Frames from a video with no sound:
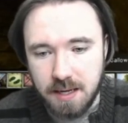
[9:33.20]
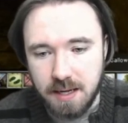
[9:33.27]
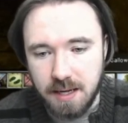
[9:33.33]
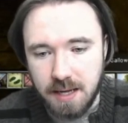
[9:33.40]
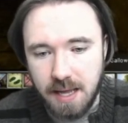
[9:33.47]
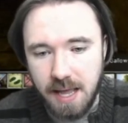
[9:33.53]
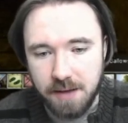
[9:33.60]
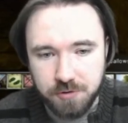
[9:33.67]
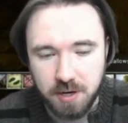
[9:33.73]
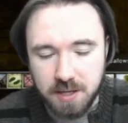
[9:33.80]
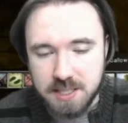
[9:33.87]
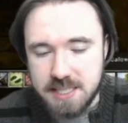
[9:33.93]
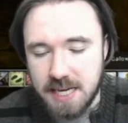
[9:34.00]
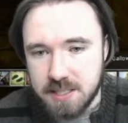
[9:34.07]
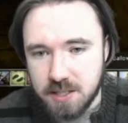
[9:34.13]
Everard's
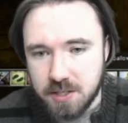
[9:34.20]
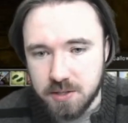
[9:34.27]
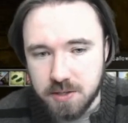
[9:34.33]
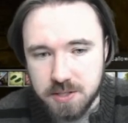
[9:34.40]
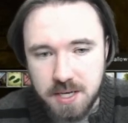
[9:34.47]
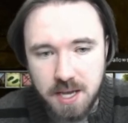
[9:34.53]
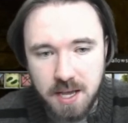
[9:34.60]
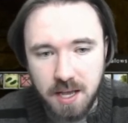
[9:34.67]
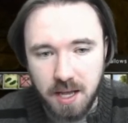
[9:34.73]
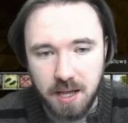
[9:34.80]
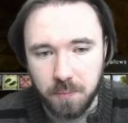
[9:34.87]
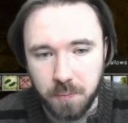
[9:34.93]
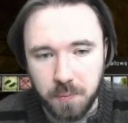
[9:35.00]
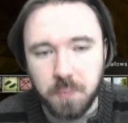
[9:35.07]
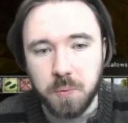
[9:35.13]
tentacles,
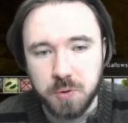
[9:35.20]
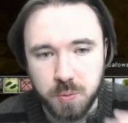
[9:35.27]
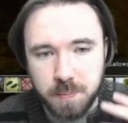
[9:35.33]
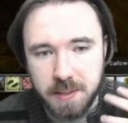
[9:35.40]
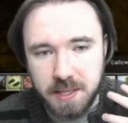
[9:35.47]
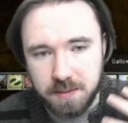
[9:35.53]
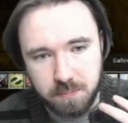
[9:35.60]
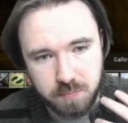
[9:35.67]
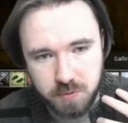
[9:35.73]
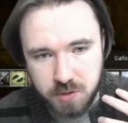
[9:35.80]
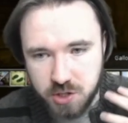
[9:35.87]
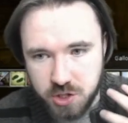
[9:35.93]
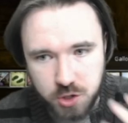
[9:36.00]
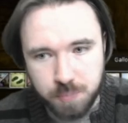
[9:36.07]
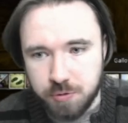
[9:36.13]
which will be
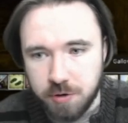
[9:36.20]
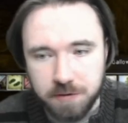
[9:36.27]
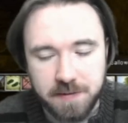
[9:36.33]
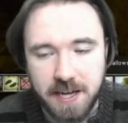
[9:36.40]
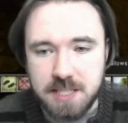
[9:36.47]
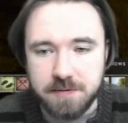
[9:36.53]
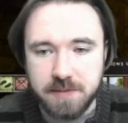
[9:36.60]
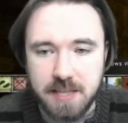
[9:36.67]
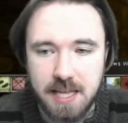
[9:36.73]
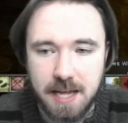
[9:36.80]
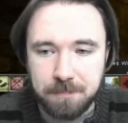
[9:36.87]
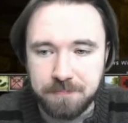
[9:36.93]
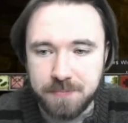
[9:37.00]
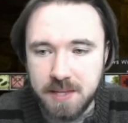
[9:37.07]
super effective at that.